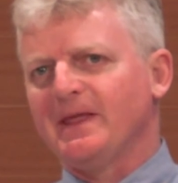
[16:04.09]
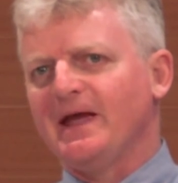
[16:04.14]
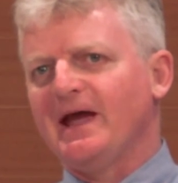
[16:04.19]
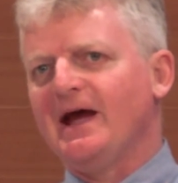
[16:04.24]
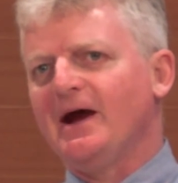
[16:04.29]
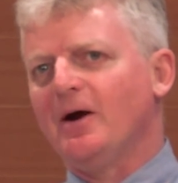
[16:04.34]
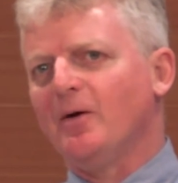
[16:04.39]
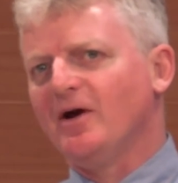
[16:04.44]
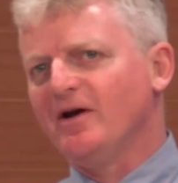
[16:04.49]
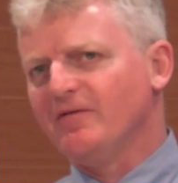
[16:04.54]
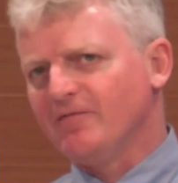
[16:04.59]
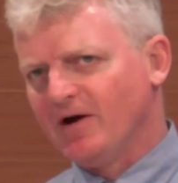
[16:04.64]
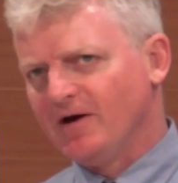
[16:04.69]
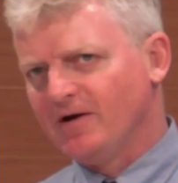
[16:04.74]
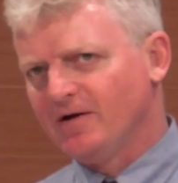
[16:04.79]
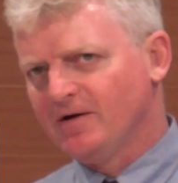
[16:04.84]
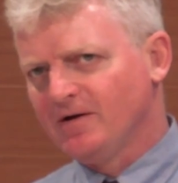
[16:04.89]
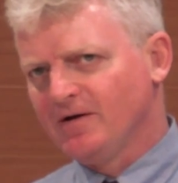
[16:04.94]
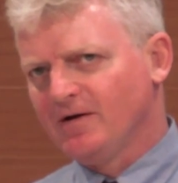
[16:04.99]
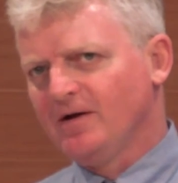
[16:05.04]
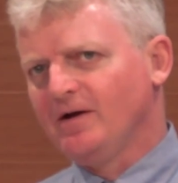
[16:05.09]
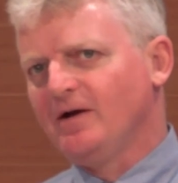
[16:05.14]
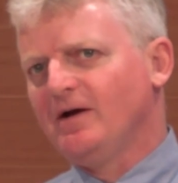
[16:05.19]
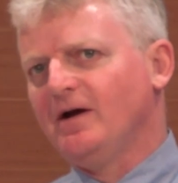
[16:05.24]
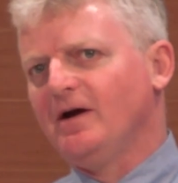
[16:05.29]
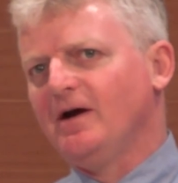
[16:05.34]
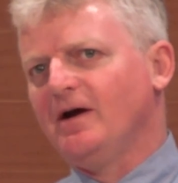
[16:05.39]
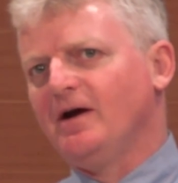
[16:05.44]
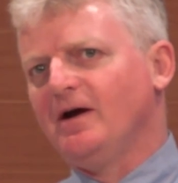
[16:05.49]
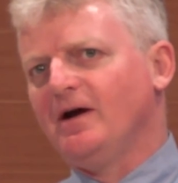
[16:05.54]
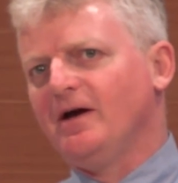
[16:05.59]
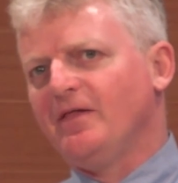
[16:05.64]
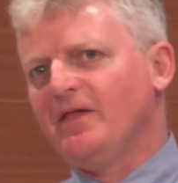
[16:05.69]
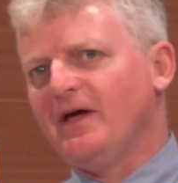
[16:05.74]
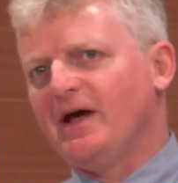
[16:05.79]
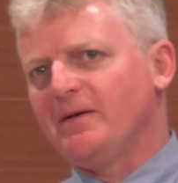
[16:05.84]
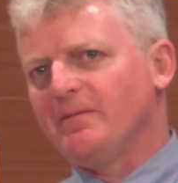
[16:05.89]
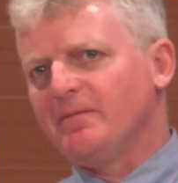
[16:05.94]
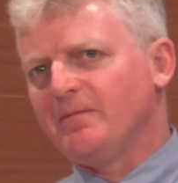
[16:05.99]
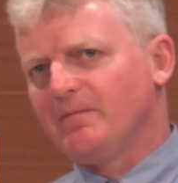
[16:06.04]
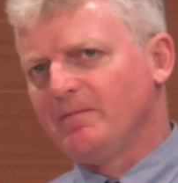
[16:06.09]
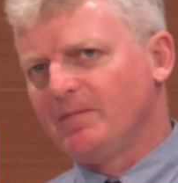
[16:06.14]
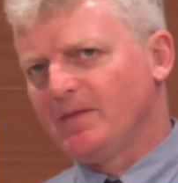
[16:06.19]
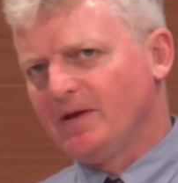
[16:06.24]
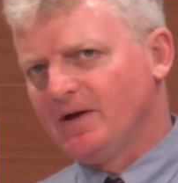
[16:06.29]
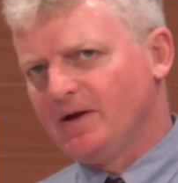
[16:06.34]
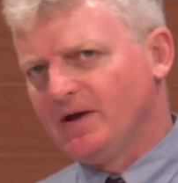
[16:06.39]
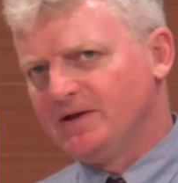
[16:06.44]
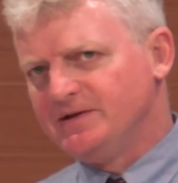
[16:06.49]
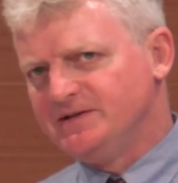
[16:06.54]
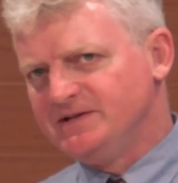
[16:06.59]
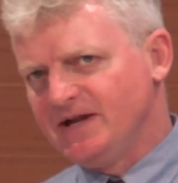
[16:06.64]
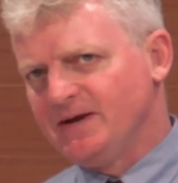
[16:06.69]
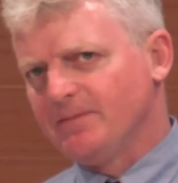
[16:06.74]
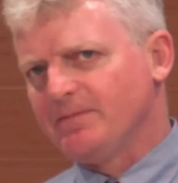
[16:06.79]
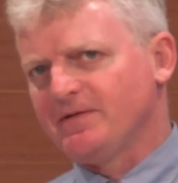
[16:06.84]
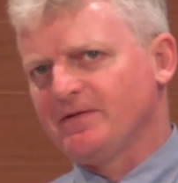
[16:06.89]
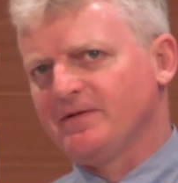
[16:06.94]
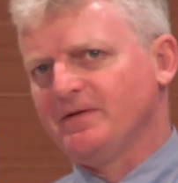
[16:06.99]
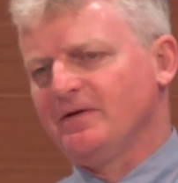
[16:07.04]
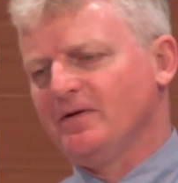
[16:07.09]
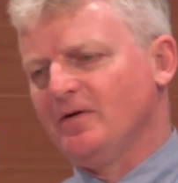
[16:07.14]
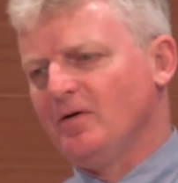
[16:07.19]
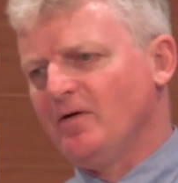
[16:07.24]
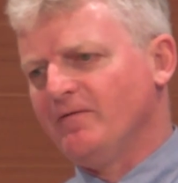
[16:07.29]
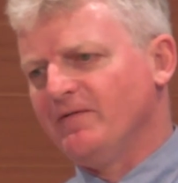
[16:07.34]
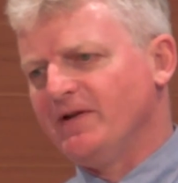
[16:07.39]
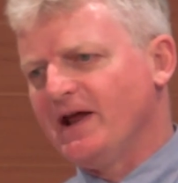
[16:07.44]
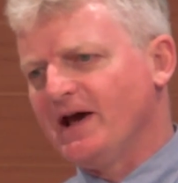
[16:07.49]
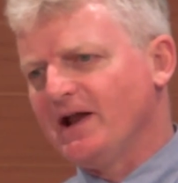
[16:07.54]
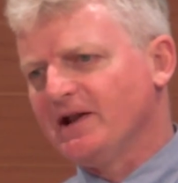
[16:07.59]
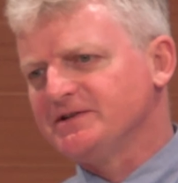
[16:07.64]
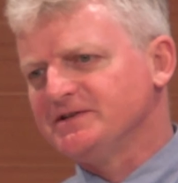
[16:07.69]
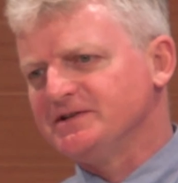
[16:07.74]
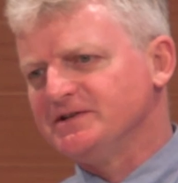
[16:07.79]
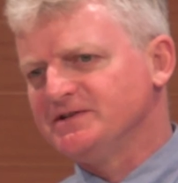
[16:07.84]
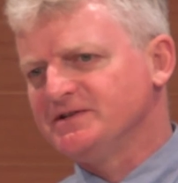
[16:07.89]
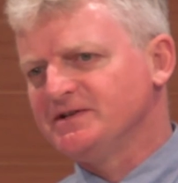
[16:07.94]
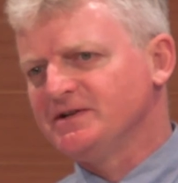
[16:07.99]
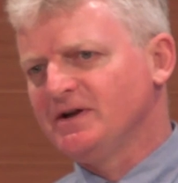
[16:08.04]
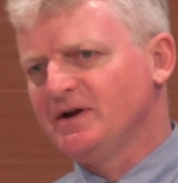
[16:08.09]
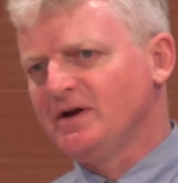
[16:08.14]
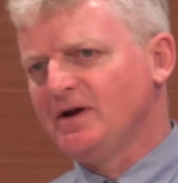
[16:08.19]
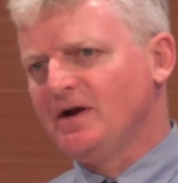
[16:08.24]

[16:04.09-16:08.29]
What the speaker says: However, that depth of analysis